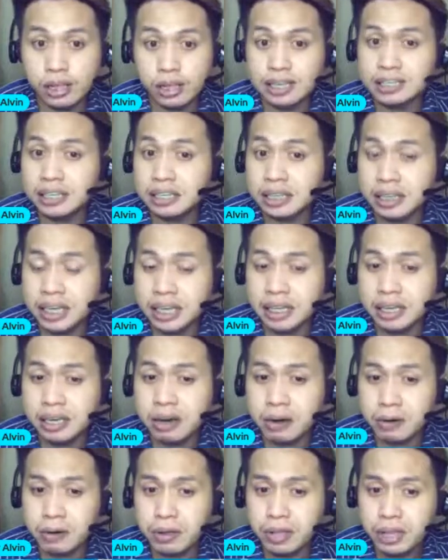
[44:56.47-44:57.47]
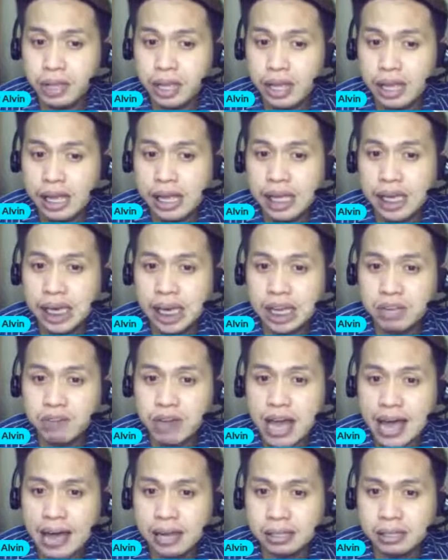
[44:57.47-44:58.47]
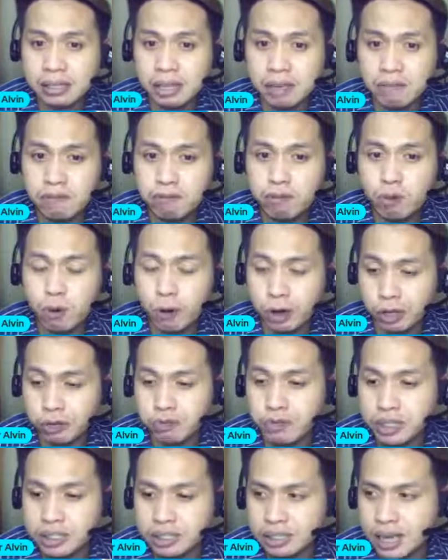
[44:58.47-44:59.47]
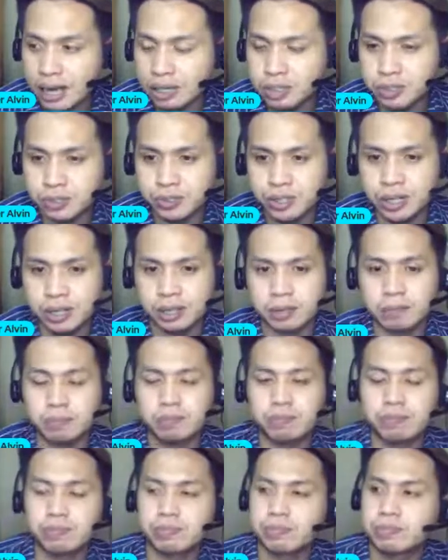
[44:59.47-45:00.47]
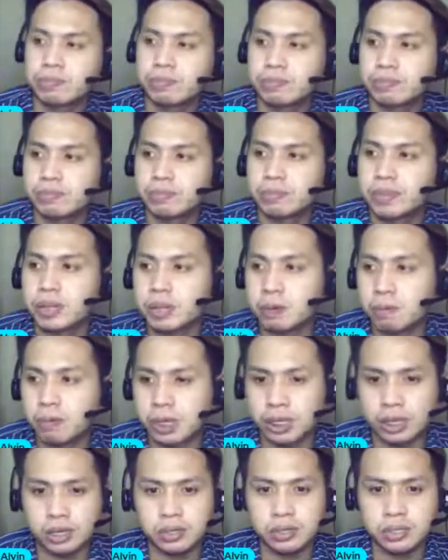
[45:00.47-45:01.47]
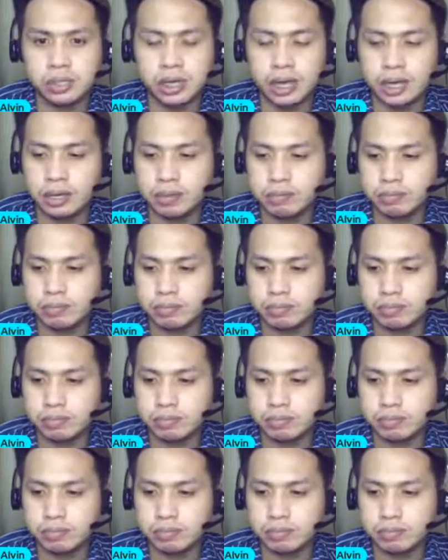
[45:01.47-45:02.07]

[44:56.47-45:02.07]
Is it linear, interactive, or transactional? What can you say?